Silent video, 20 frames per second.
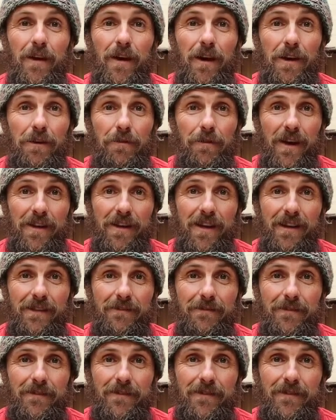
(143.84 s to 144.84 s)
Are you ready?
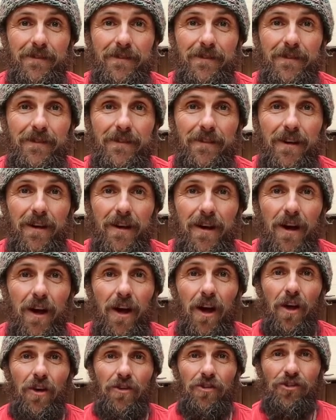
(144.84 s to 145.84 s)

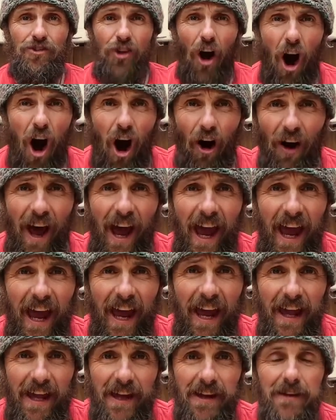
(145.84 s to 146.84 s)

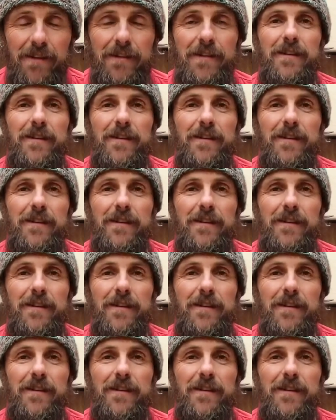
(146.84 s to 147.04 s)
Story!